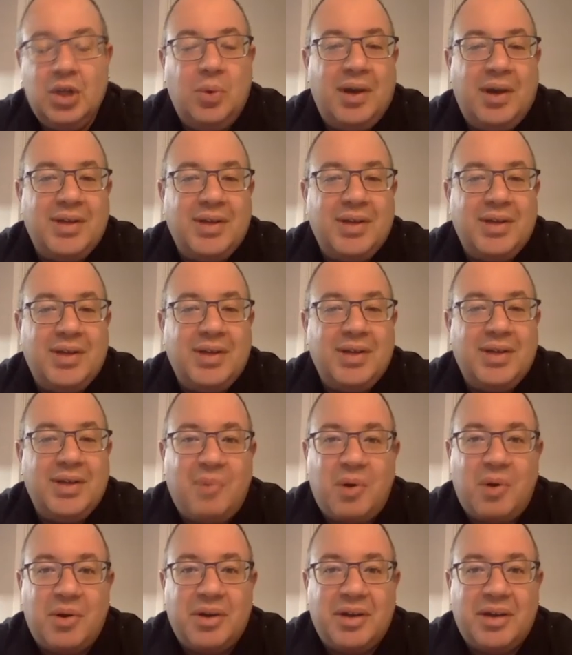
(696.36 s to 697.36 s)
U.S.
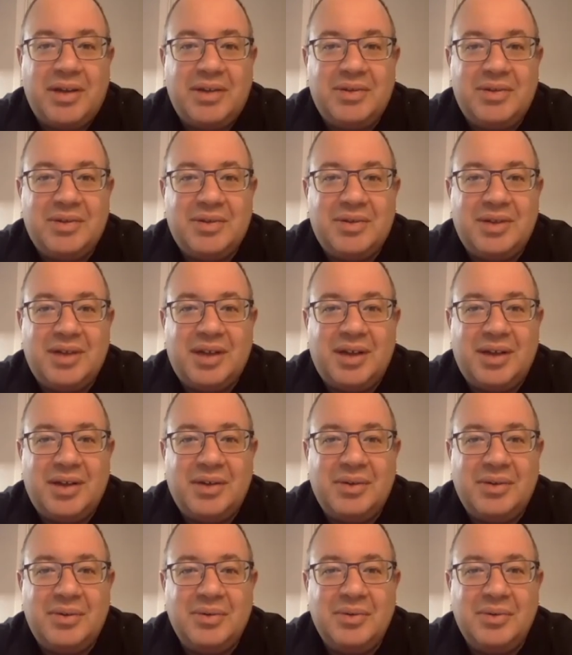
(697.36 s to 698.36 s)
drive market,
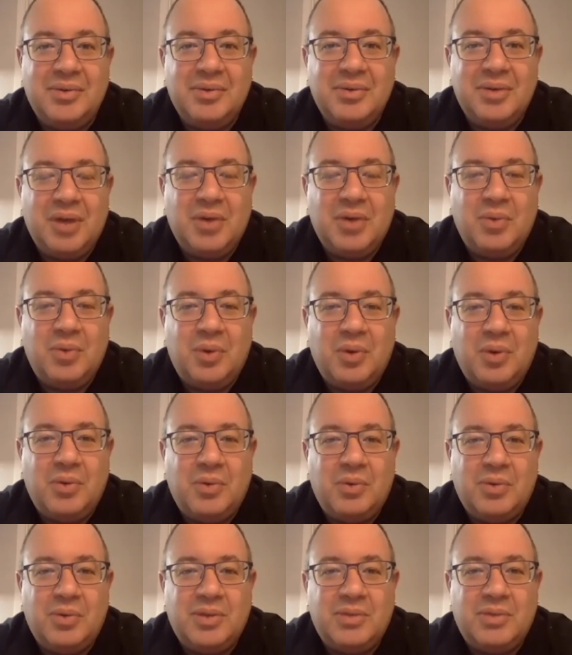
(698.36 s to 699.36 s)

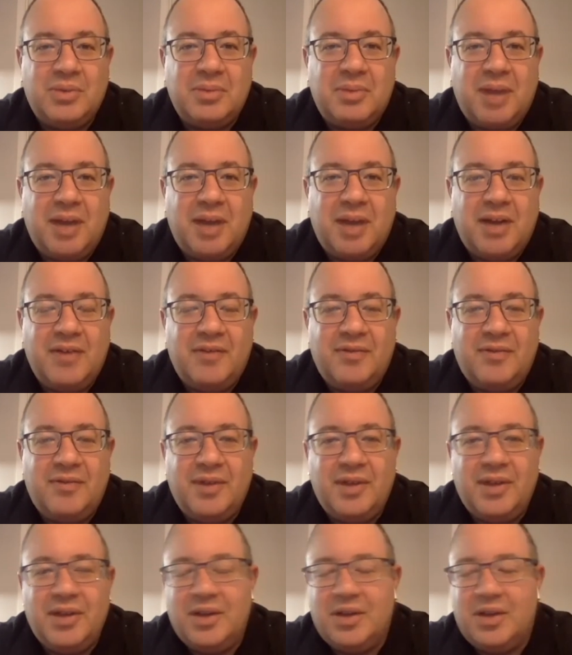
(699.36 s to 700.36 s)
where someone might have
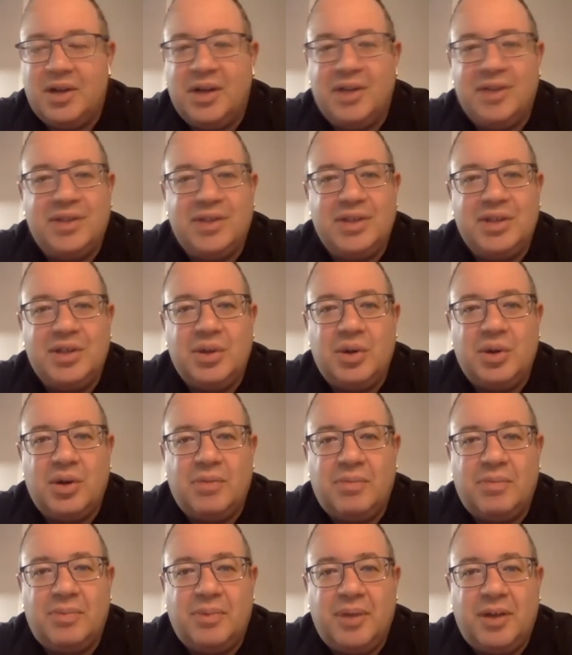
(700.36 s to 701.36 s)
gone to
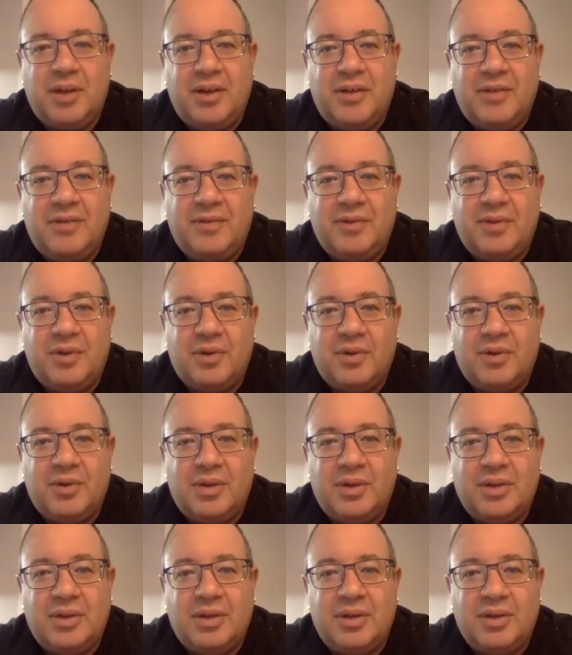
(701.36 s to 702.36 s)
Europe
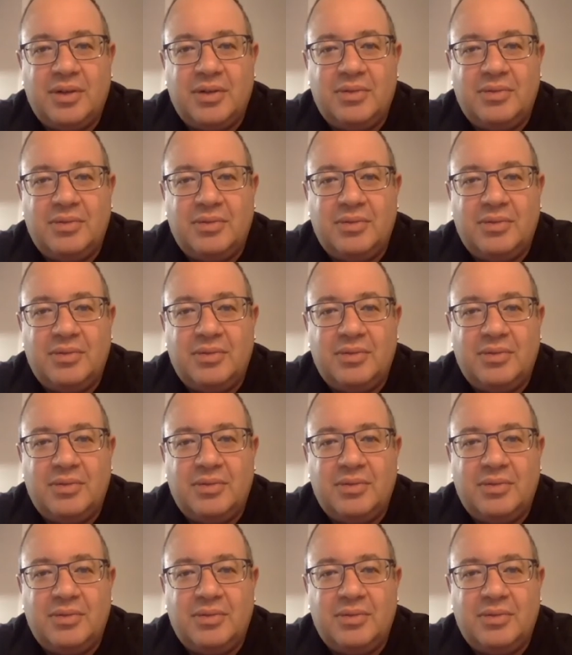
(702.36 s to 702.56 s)
for a